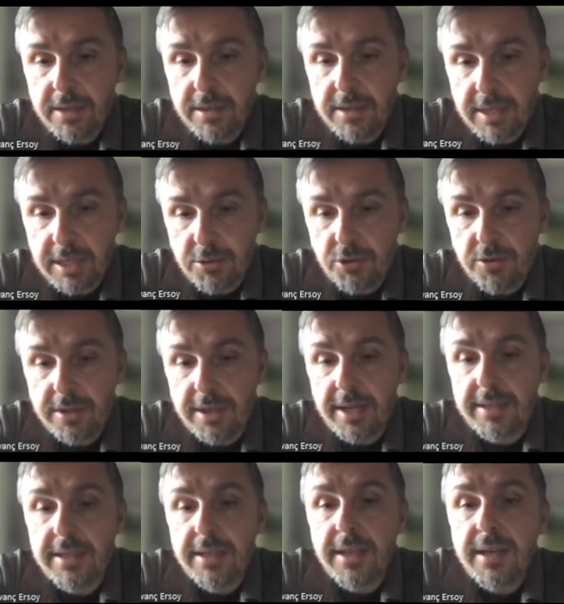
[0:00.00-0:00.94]
deduce
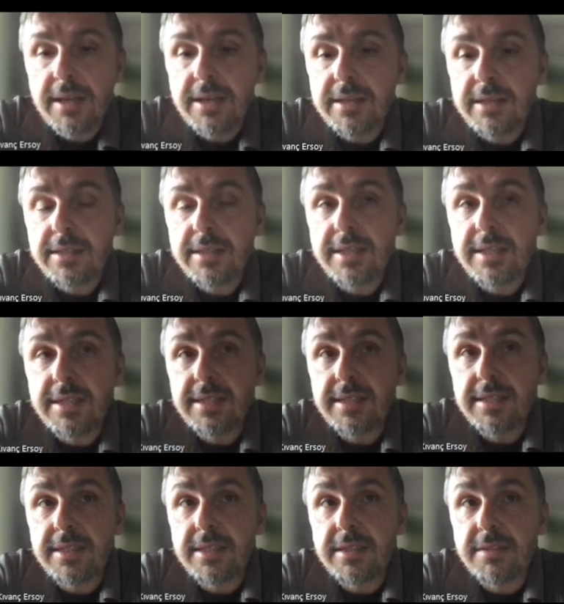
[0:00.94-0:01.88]
that
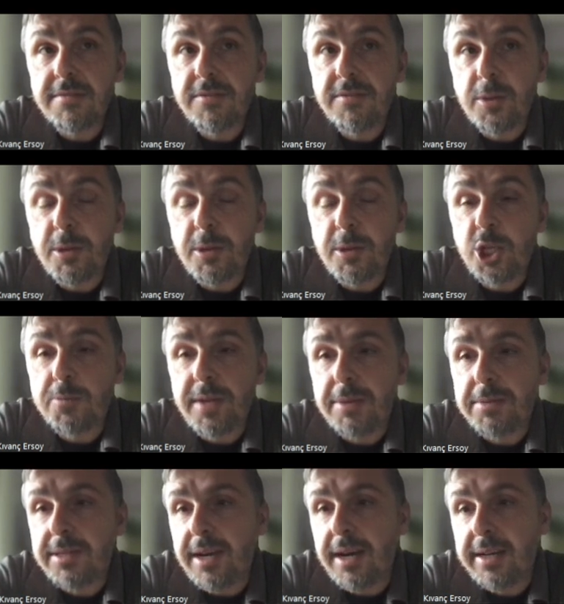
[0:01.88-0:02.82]
these Frobenius
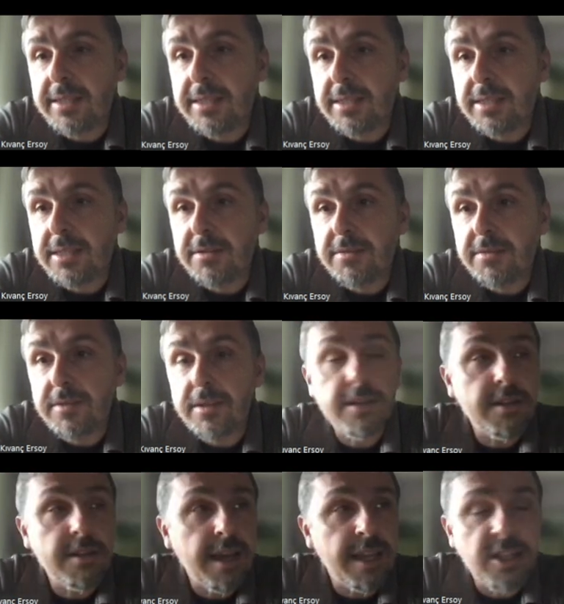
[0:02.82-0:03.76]
maps are the
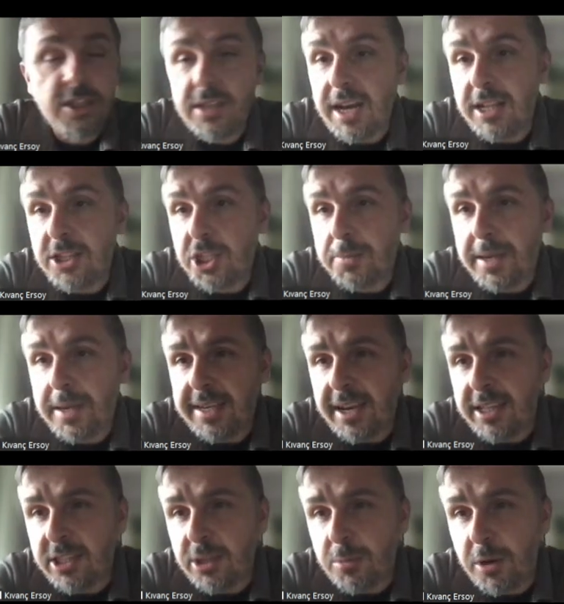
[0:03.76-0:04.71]
algebraic
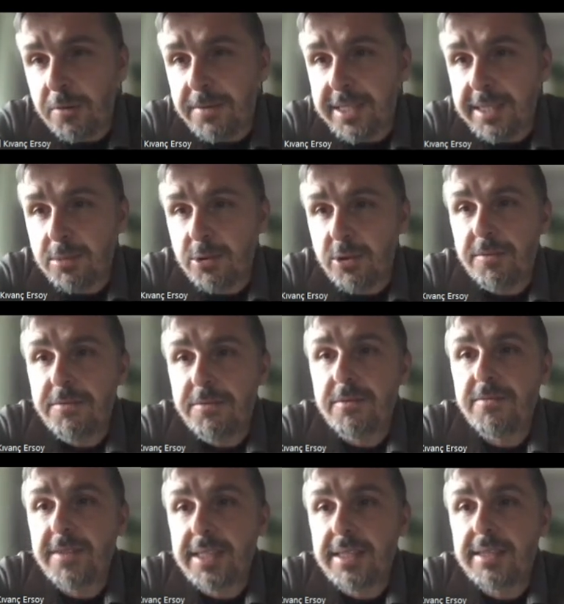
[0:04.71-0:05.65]
endomorphisms of
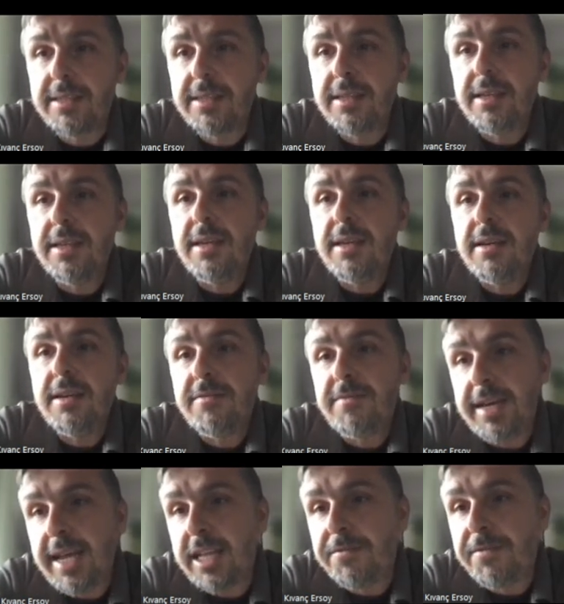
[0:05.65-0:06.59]
with
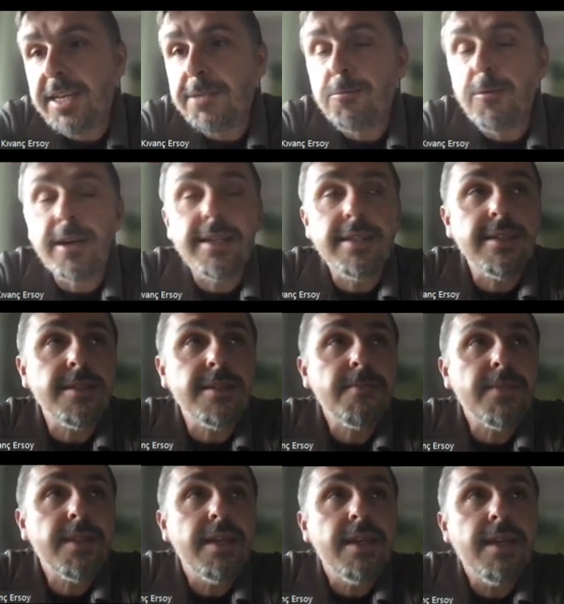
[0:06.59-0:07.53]
finite fixed points.
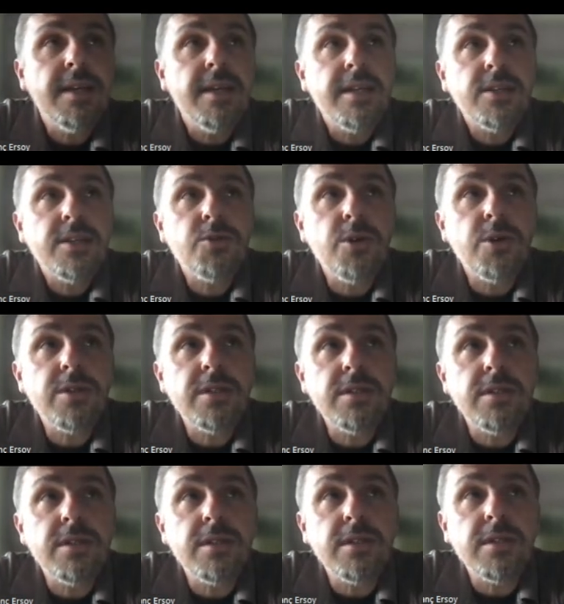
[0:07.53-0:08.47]
So
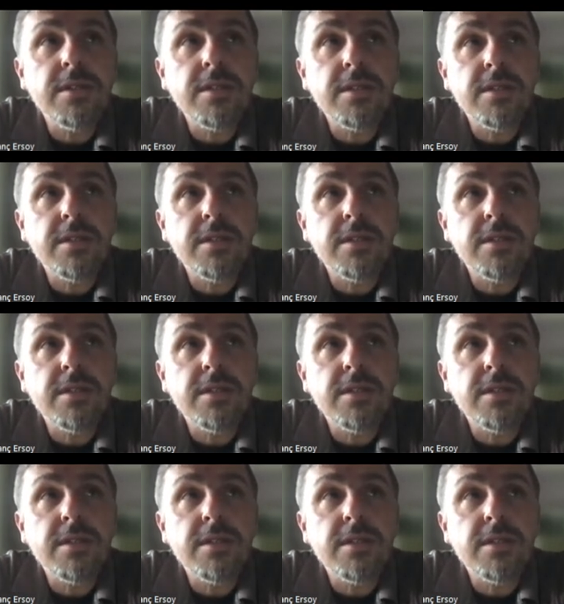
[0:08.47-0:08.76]
the